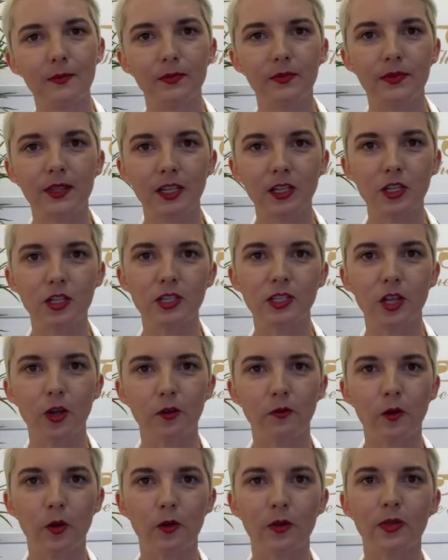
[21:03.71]
Then you just go
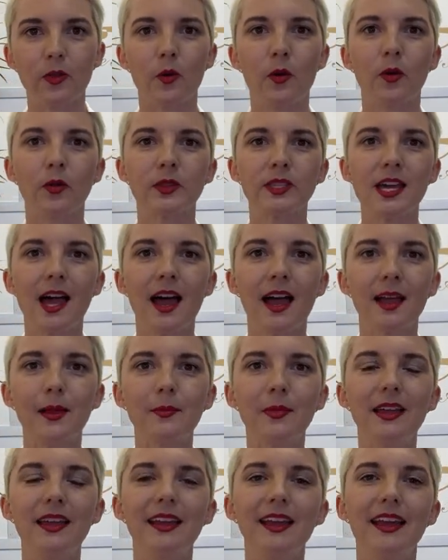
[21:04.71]
forward the whole
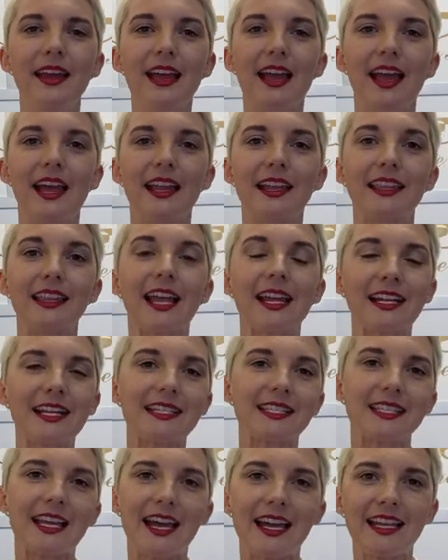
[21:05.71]
time. And like I
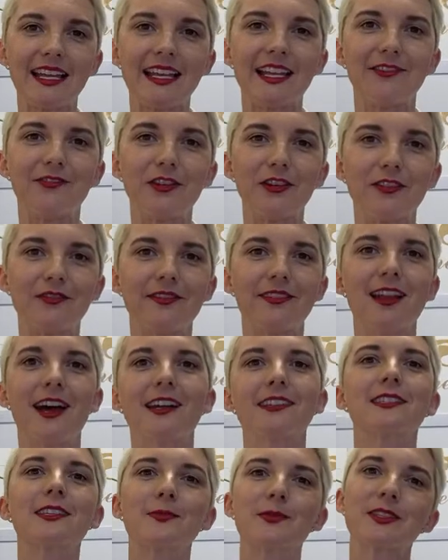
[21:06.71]
said, if you've
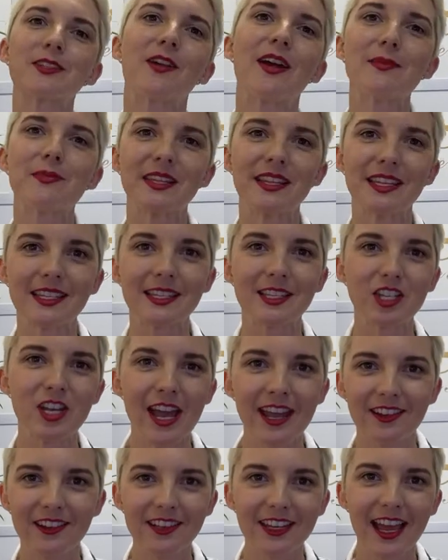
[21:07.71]
not subscribed to this
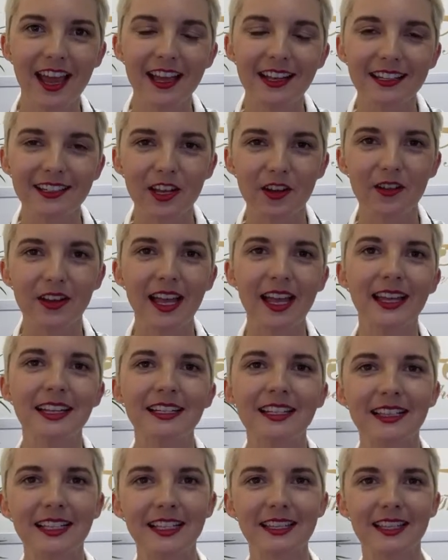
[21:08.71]
channel yet, go
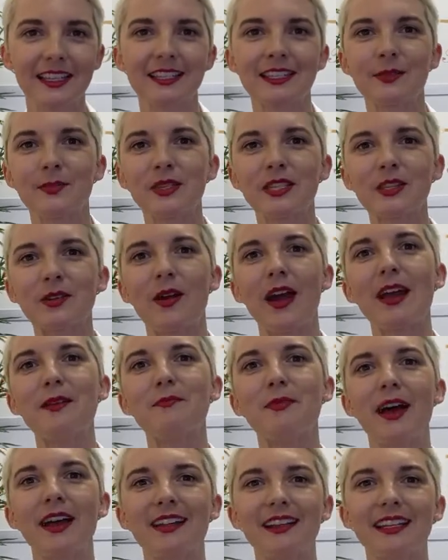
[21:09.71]
ahead, click the subscribe
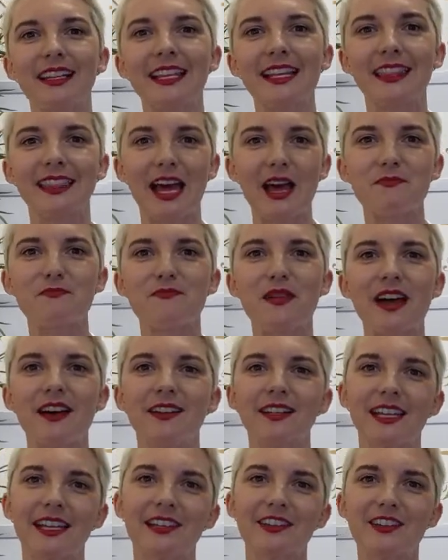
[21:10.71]
button, hit that bell
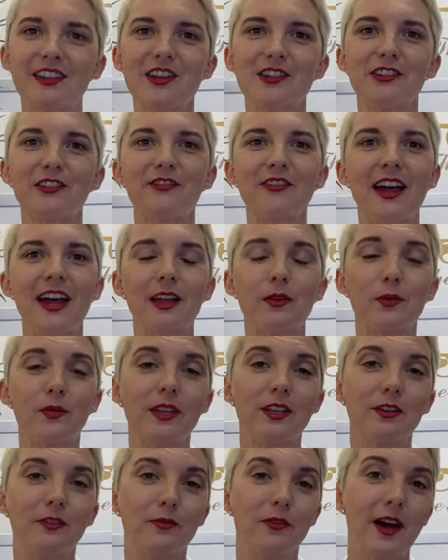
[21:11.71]
to get notified. We
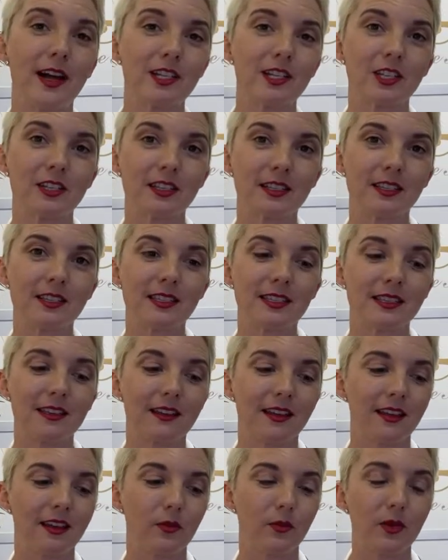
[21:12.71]
do watches,
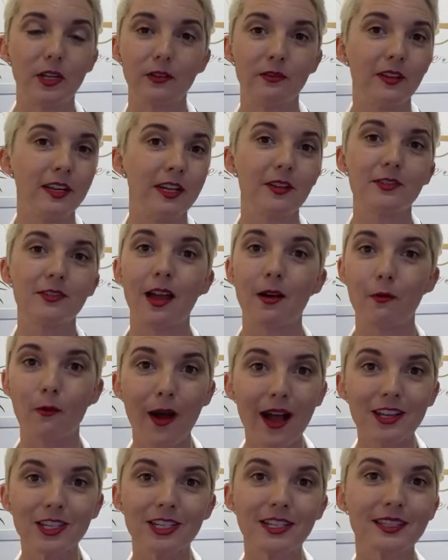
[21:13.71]
we do videos on
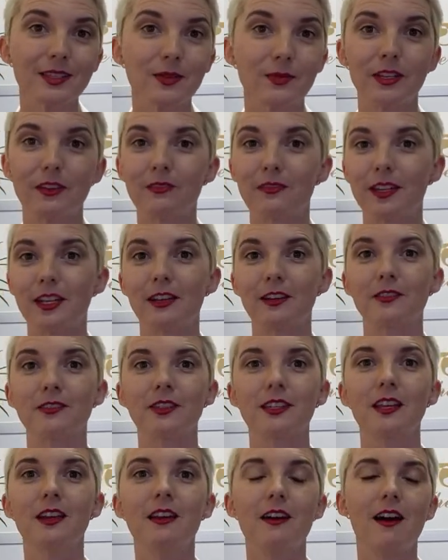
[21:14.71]
watches, we do
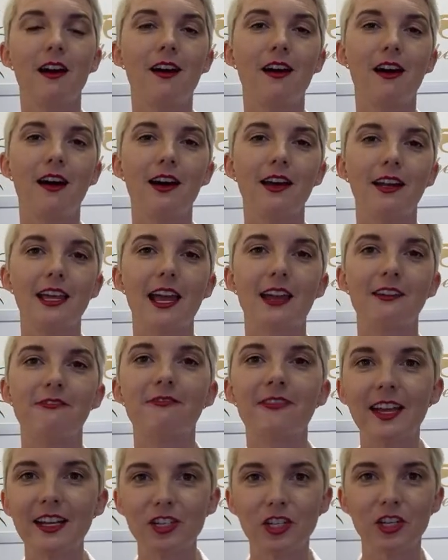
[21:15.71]
videos on
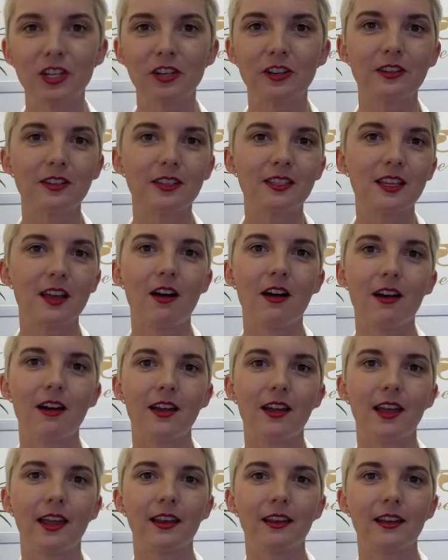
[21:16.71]
adventures,
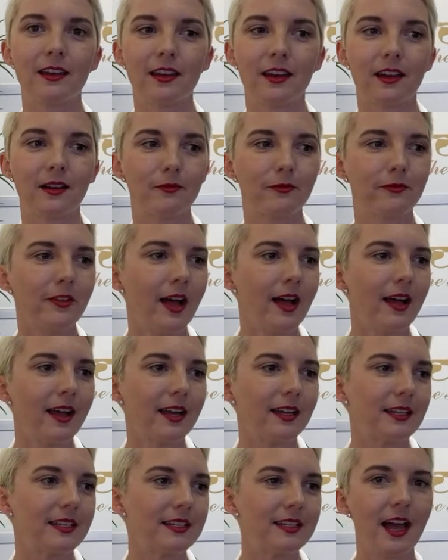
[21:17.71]
on
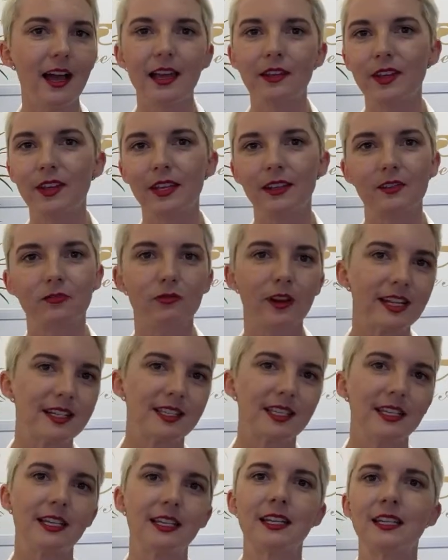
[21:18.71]
flying and diving and
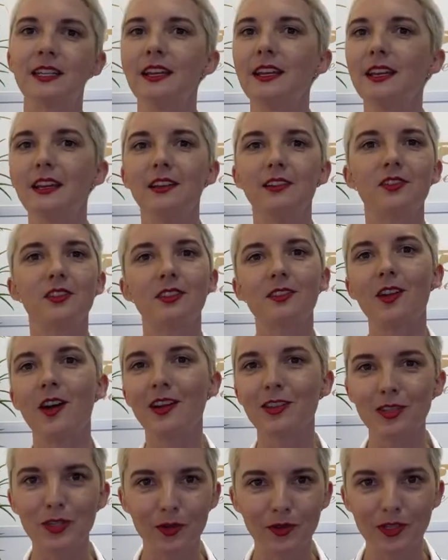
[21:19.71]
racing and just
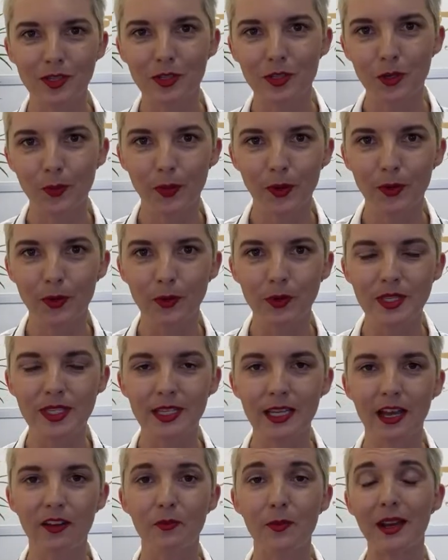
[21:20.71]
all sorts of super cool
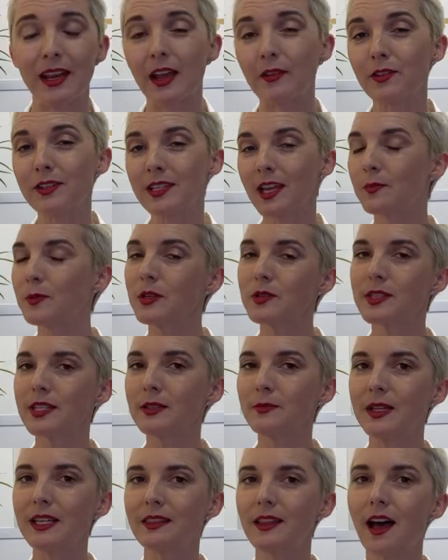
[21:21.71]
stuff. But every time you see
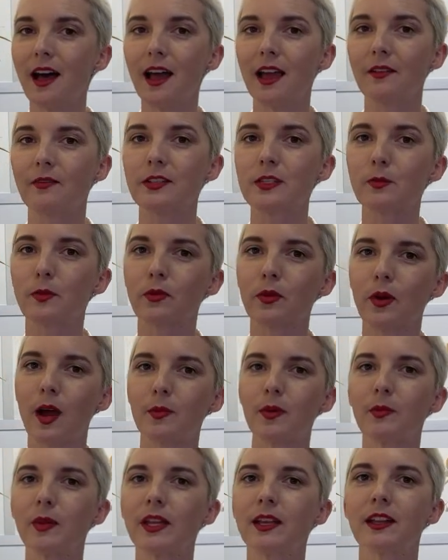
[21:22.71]
me live, it's
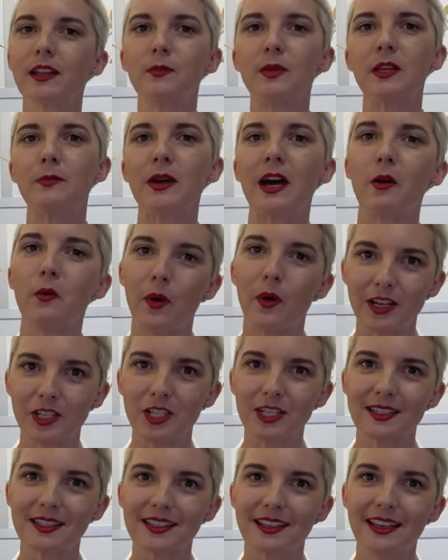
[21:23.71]
probably gonna be about
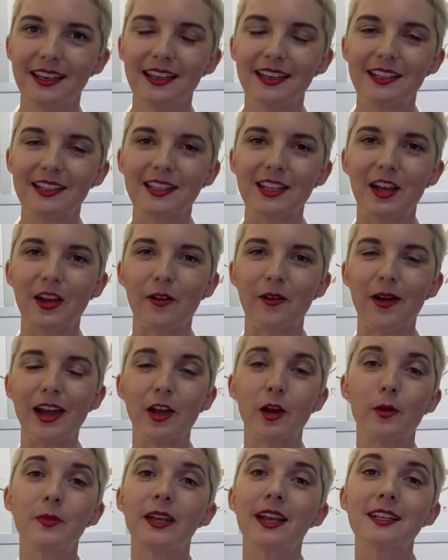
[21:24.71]
watches. So I
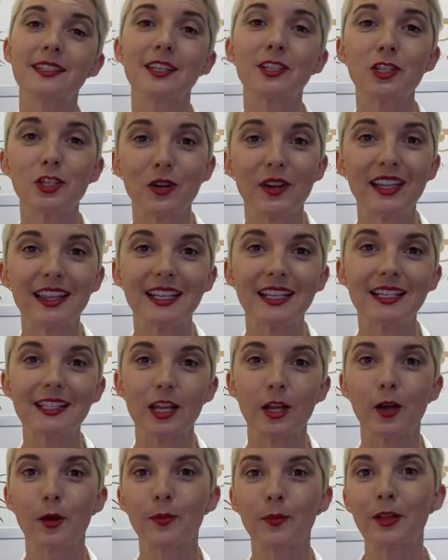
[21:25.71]
hope you guys enjoyed this. I
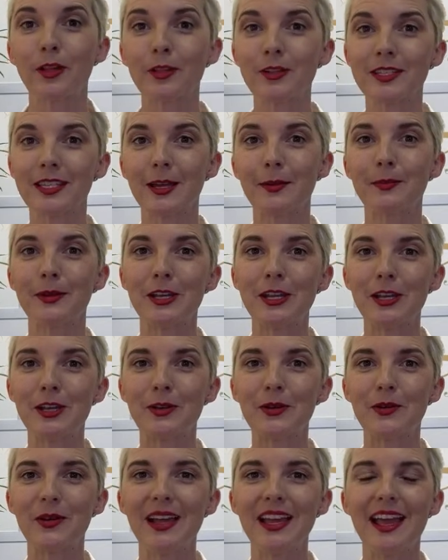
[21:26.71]
hope you learned something
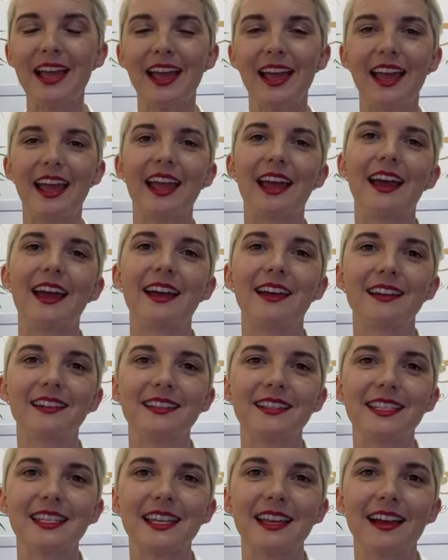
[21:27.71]
new,
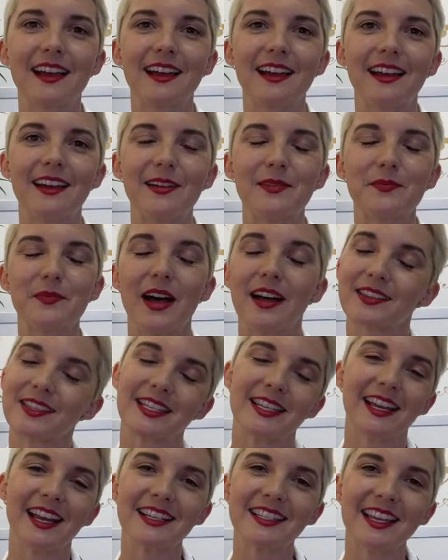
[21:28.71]
and I'll
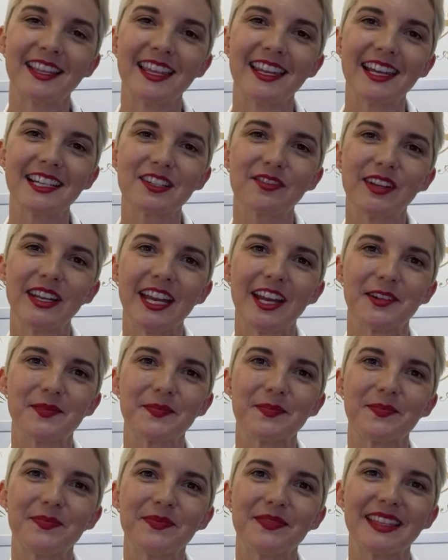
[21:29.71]
see you guys on the next video.
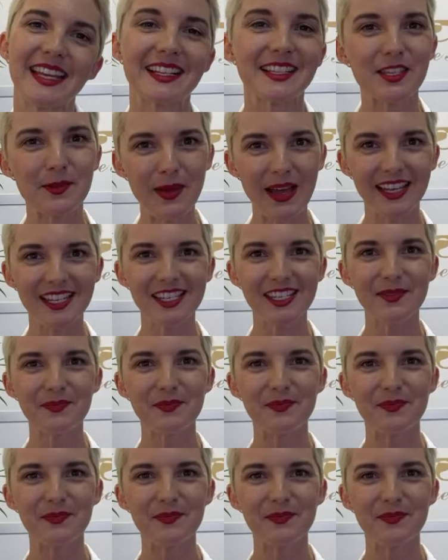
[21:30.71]
Thanks so much.